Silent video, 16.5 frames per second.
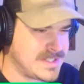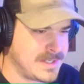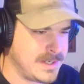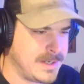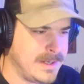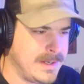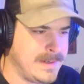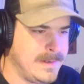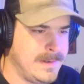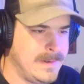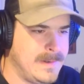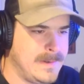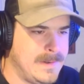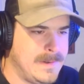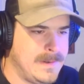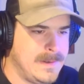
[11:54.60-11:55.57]
say,
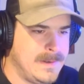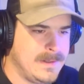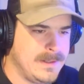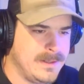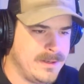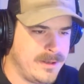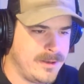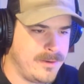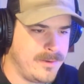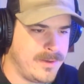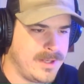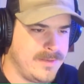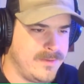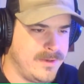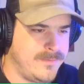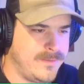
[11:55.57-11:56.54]

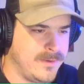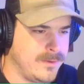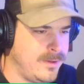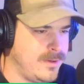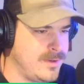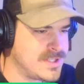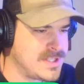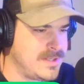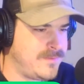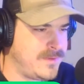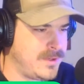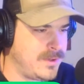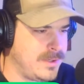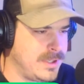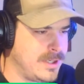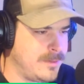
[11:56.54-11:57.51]
even if you're losing, if
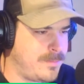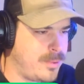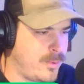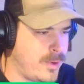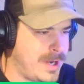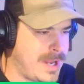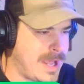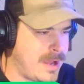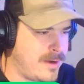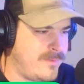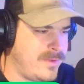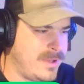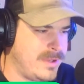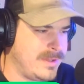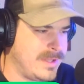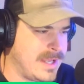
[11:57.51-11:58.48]
you can get a point out of
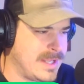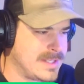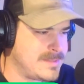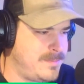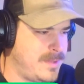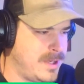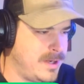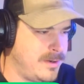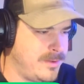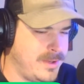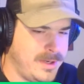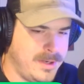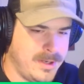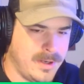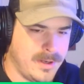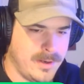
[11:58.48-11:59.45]
it, that's better
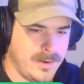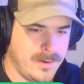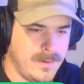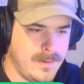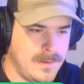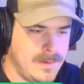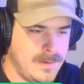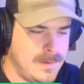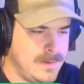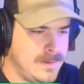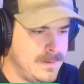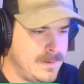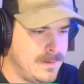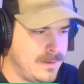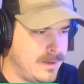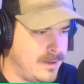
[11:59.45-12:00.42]
than none.
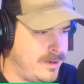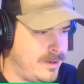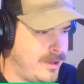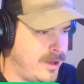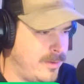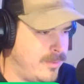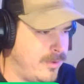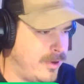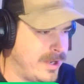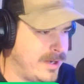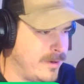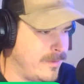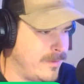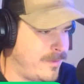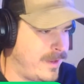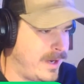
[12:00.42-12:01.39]
No
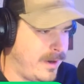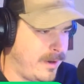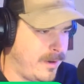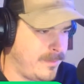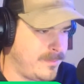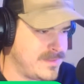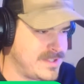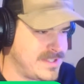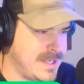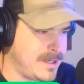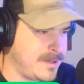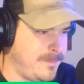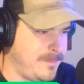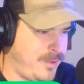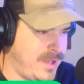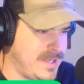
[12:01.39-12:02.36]
brainer there.
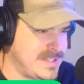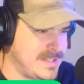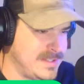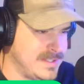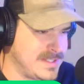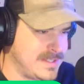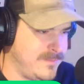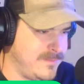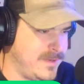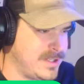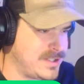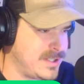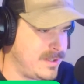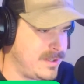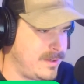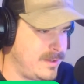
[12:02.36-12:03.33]
Second place in this
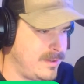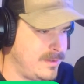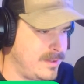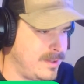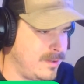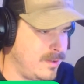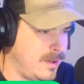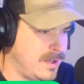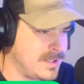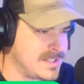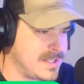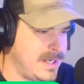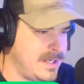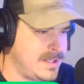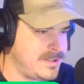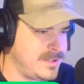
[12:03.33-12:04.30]
division, the Los
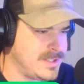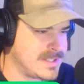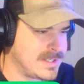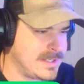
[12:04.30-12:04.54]
Angeles